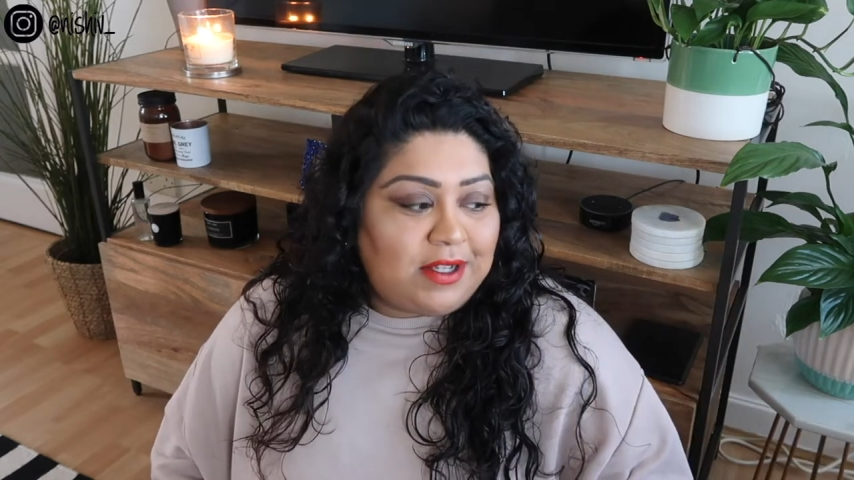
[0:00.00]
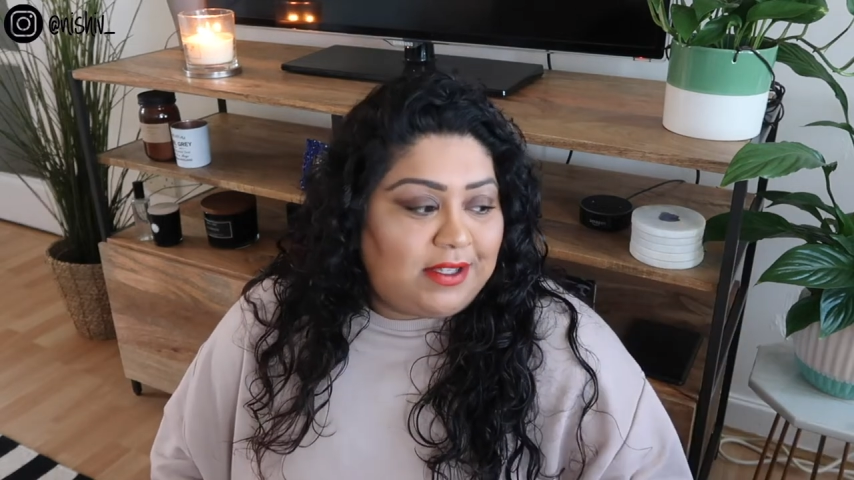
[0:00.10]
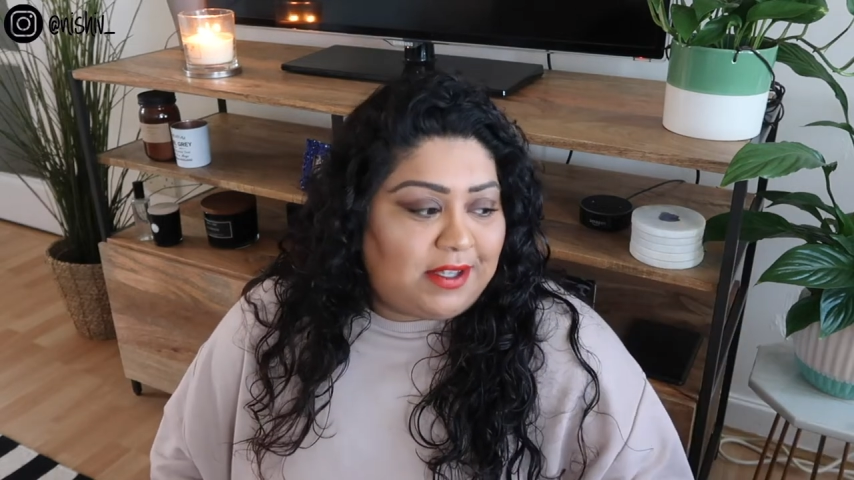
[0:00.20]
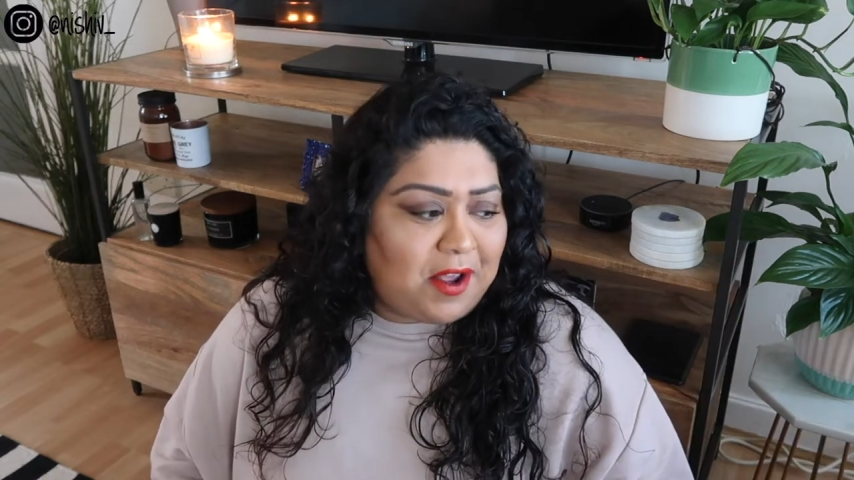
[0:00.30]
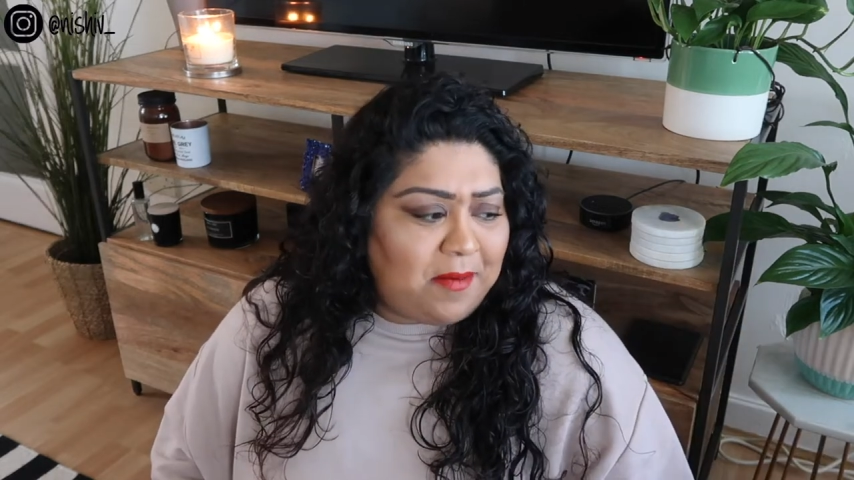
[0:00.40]

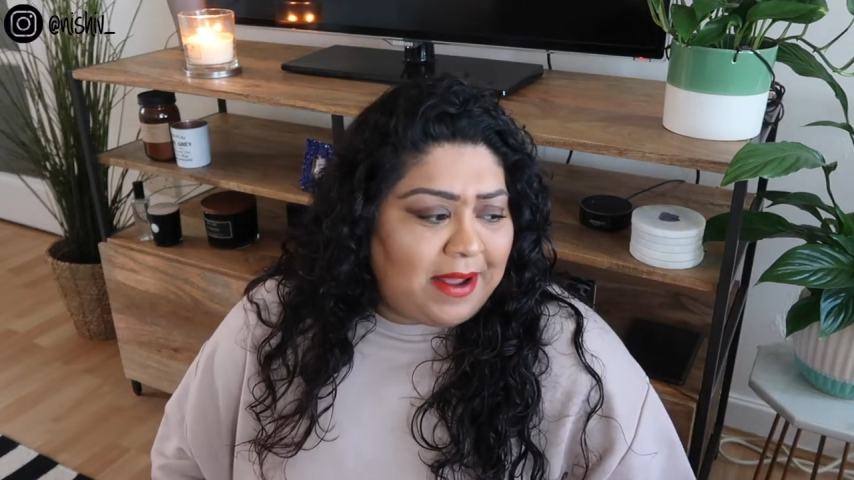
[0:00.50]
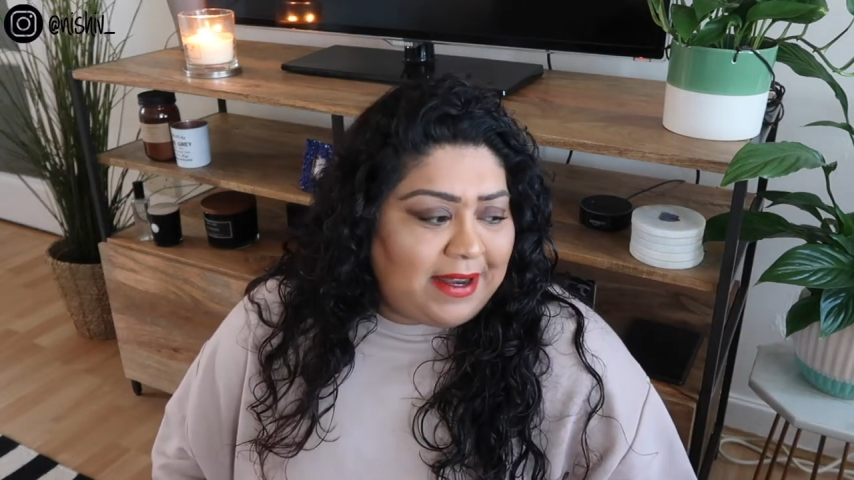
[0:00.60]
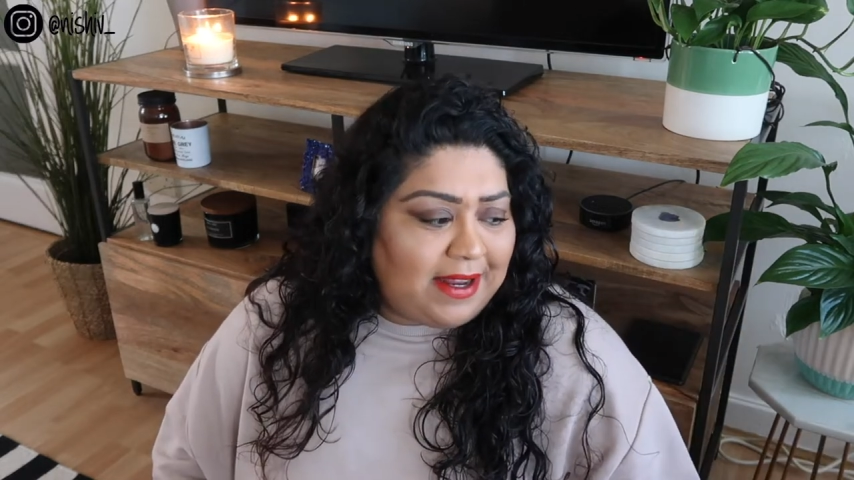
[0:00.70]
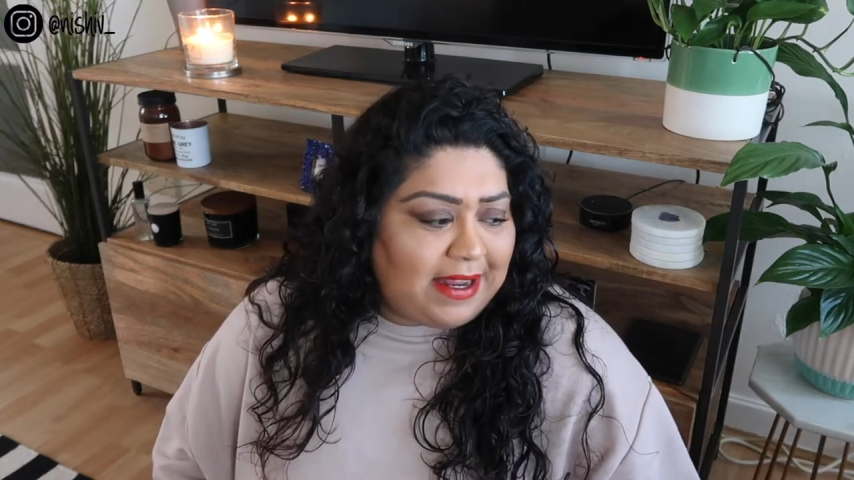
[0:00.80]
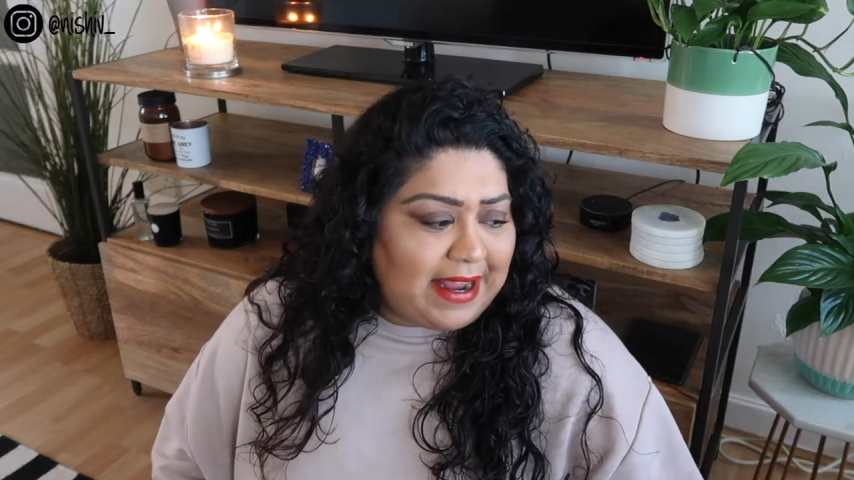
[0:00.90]
so
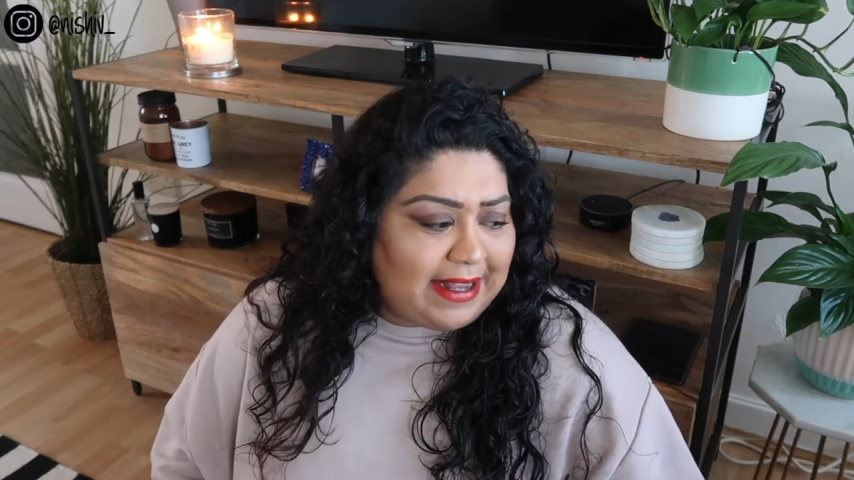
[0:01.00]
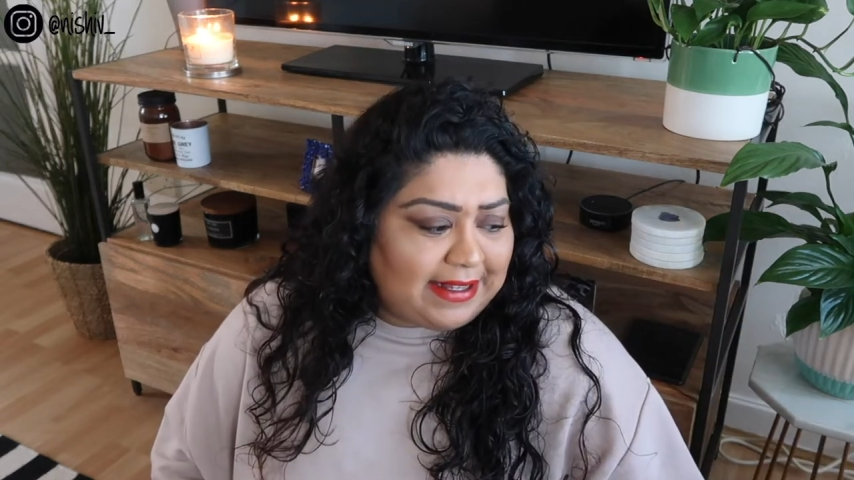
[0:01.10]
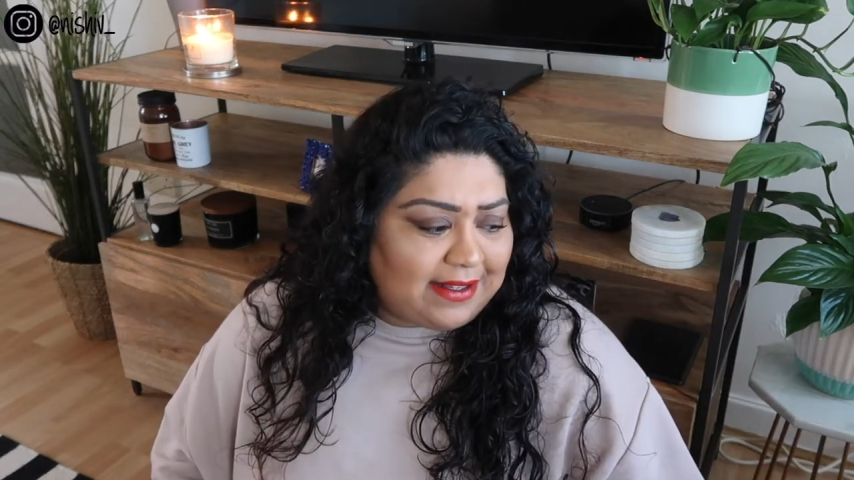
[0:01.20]
many years,